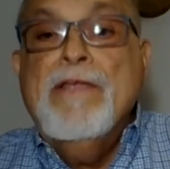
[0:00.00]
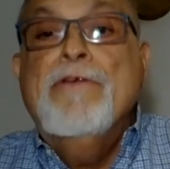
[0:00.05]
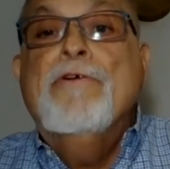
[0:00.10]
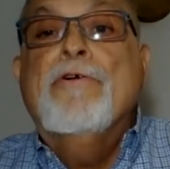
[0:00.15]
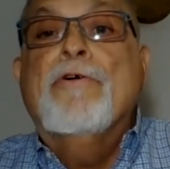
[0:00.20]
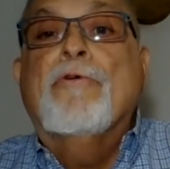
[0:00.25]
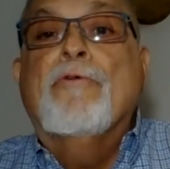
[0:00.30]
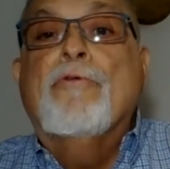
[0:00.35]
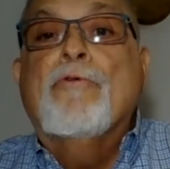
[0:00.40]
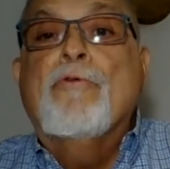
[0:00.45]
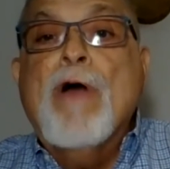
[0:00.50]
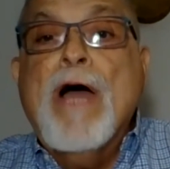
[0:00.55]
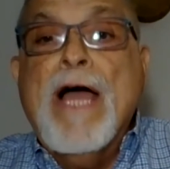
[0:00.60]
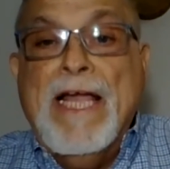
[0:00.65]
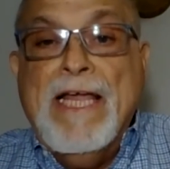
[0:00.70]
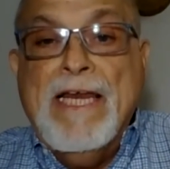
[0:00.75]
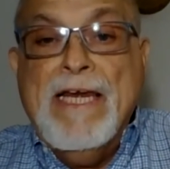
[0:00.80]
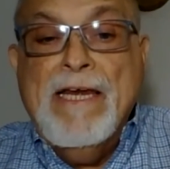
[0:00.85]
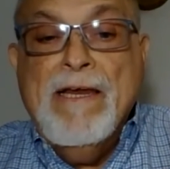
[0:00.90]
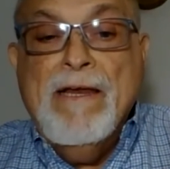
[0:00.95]
You're
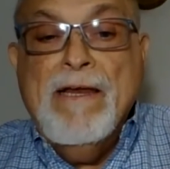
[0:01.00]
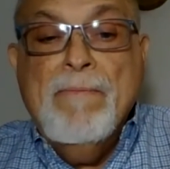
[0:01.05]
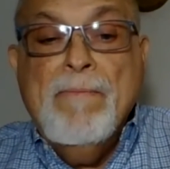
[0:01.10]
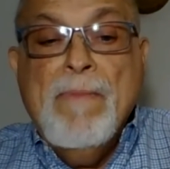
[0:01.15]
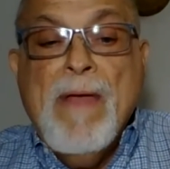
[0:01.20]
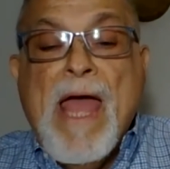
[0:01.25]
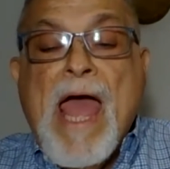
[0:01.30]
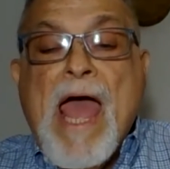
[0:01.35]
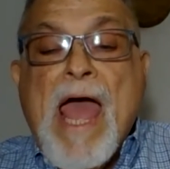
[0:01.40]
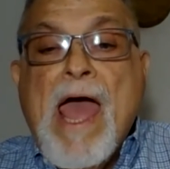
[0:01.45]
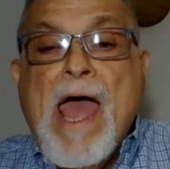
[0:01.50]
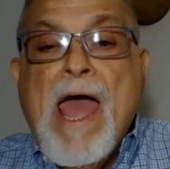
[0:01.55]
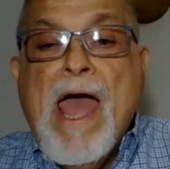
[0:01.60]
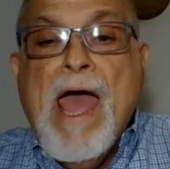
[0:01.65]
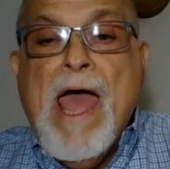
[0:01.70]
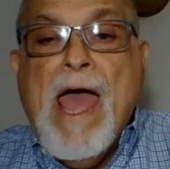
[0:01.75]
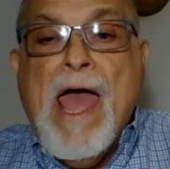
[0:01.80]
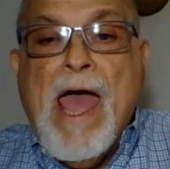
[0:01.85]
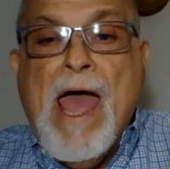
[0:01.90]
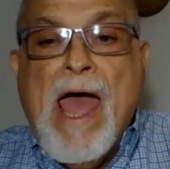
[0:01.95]
right,
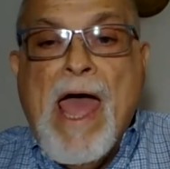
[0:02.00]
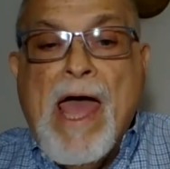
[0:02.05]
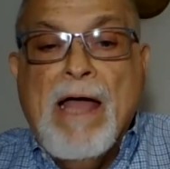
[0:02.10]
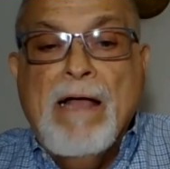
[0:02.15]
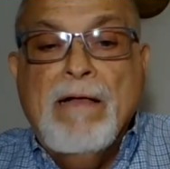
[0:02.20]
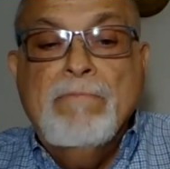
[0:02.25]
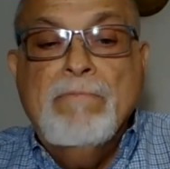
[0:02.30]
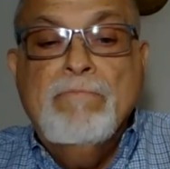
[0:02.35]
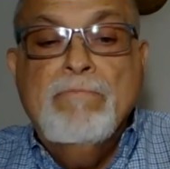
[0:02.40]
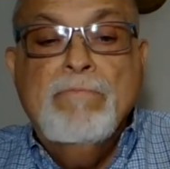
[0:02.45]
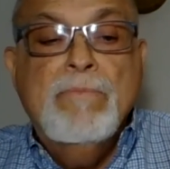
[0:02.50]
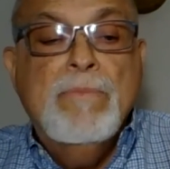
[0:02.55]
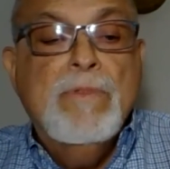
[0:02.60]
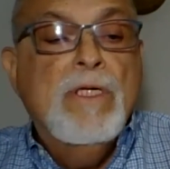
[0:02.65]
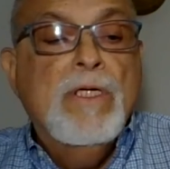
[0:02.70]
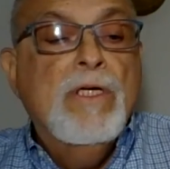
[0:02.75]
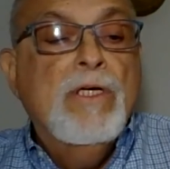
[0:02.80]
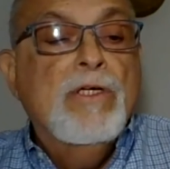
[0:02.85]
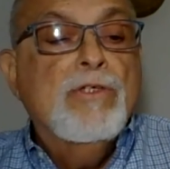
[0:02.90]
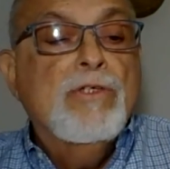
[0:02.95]
ah.
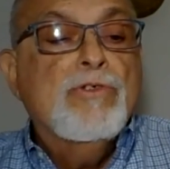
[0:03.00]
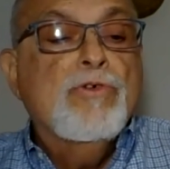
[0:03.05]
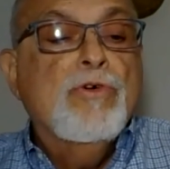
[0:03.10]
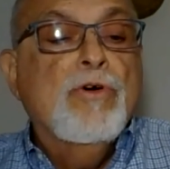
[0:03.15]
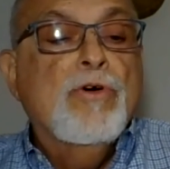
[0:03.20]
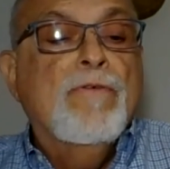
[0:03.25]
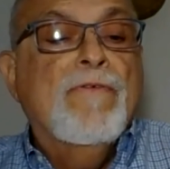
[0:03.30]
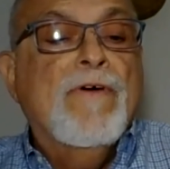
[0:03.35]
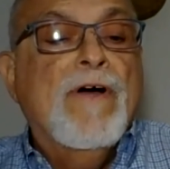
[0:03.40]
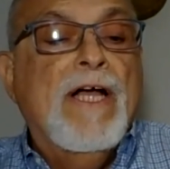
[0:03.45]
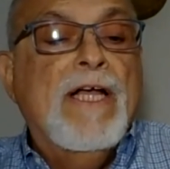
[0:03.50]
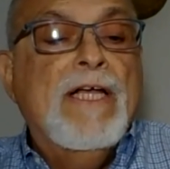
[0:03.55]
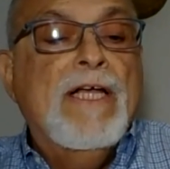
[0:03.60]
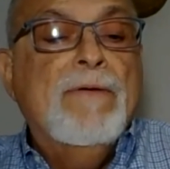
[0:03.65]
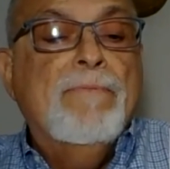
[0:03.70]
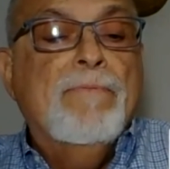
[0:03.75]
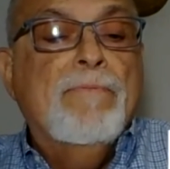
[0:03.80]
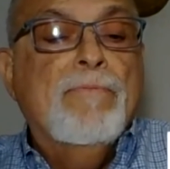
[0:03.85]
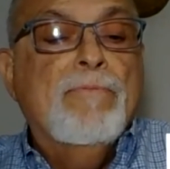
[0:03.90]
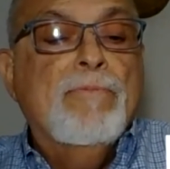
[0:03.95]
So if
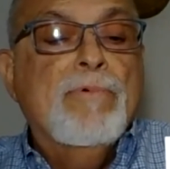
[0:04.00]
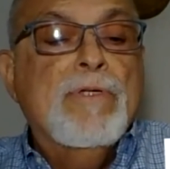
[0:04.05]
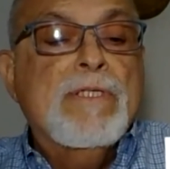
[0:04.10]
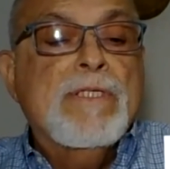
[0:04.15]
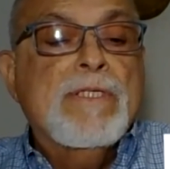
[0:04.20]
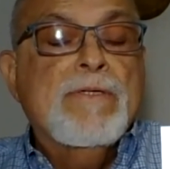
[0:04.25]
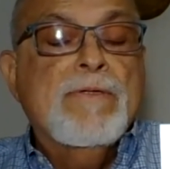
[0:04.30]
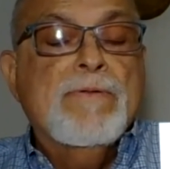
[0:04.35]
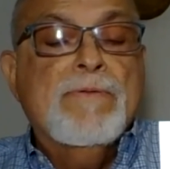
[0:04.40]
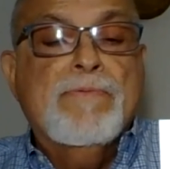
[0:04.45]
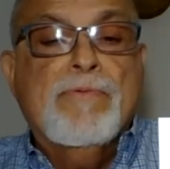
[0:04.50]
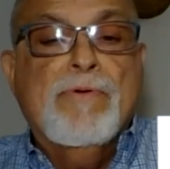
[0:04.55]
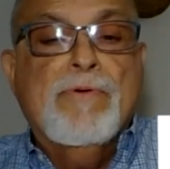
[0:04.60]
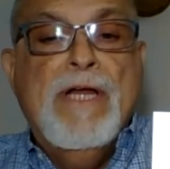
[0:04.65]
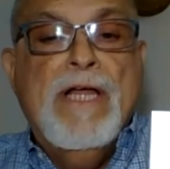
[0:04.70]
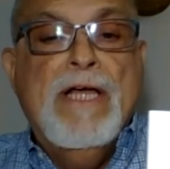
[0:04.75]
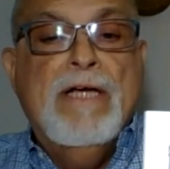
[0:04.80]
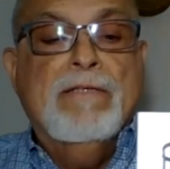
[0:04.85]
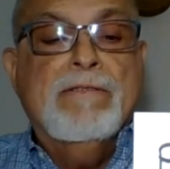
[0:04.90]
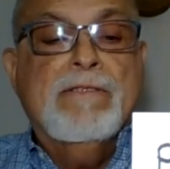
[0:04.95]
I was to
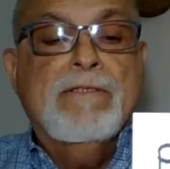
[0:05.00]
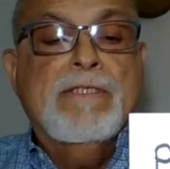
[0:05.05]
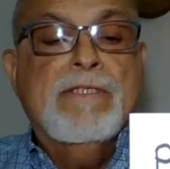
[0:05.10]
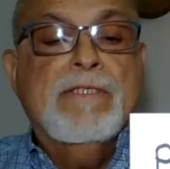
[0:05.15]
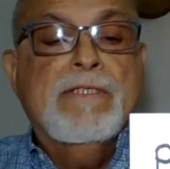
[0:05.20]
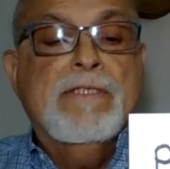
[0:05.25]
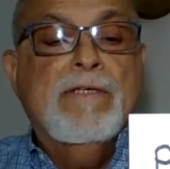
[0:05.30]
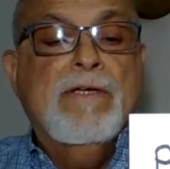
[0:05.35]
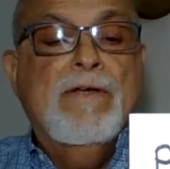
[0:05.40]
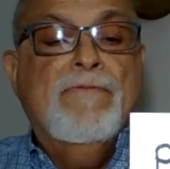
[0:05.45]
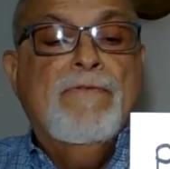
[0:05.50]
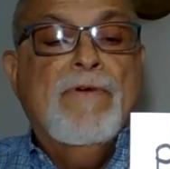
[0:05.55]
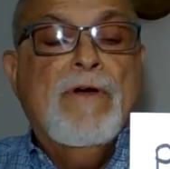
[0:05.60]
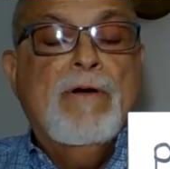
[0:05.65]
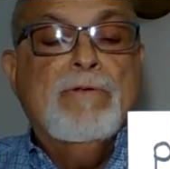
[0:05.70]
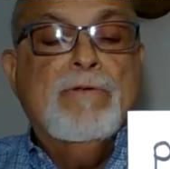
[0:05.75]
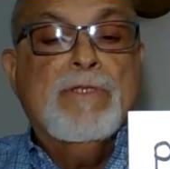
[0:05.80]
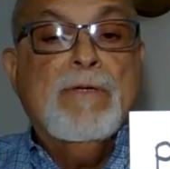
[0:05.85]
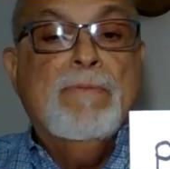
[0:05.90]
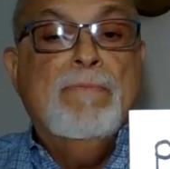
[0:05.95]
pronounce, if
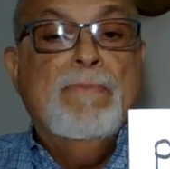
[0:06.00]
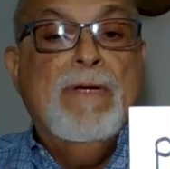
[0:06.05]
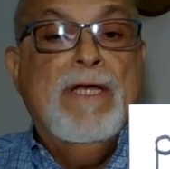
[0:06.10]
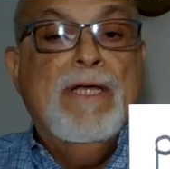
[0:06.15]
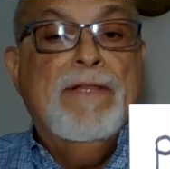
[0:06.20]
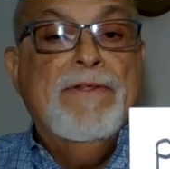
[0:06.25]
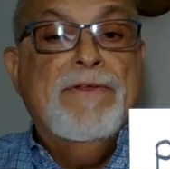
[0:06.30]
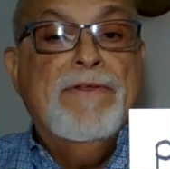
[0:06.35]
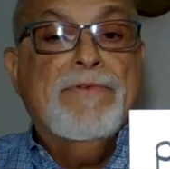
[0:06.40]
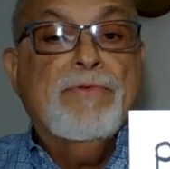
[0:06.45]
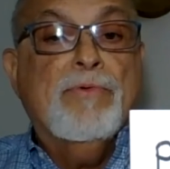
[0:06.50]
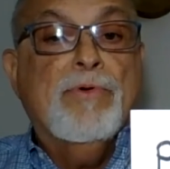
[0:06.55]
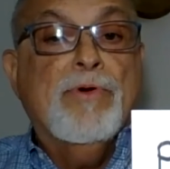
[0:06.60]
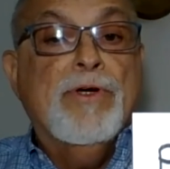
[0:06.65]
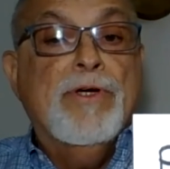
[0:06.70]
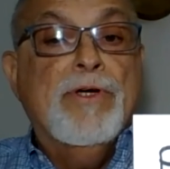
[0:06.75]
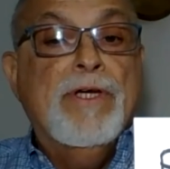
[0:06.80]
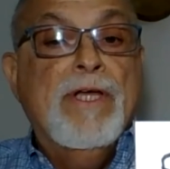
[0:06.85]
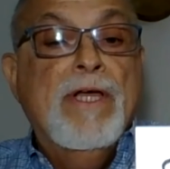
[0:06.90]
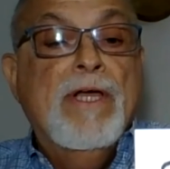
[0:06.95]
I was to blend this
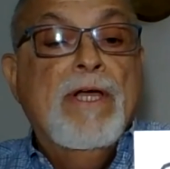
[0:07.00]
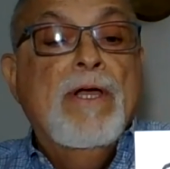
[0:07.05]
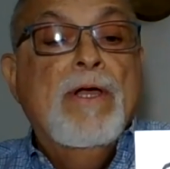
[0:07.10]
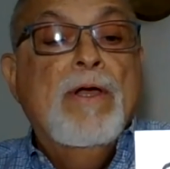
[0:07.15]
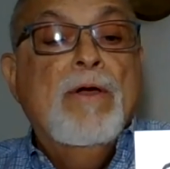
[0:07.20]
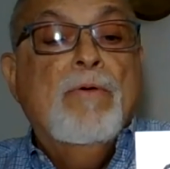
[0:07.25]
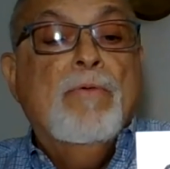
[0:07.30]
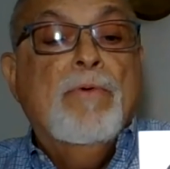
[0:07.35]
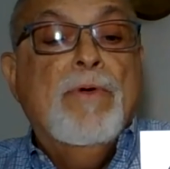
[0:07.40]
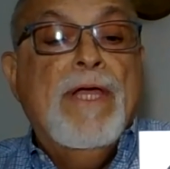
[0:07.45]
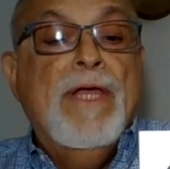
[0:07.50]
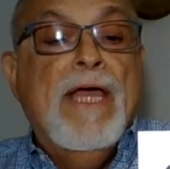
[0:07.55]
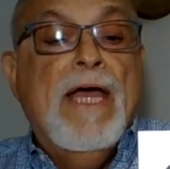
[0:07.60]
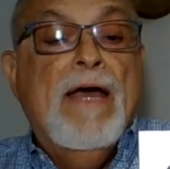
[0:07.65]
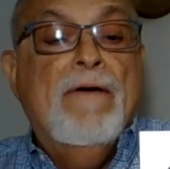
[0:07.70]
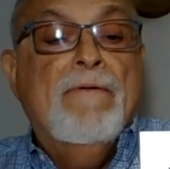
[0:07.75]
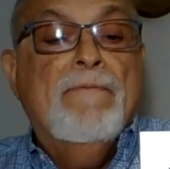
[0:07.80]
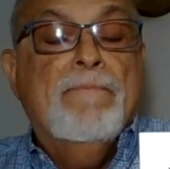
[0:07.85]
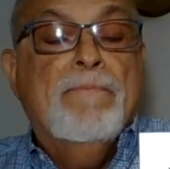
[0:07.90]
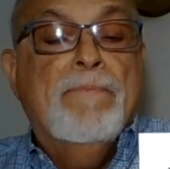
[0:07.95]
word, we
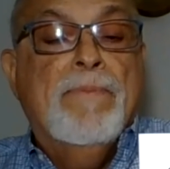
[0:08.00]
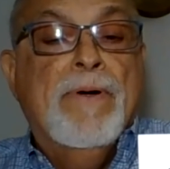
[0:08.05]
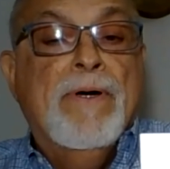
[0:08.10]
have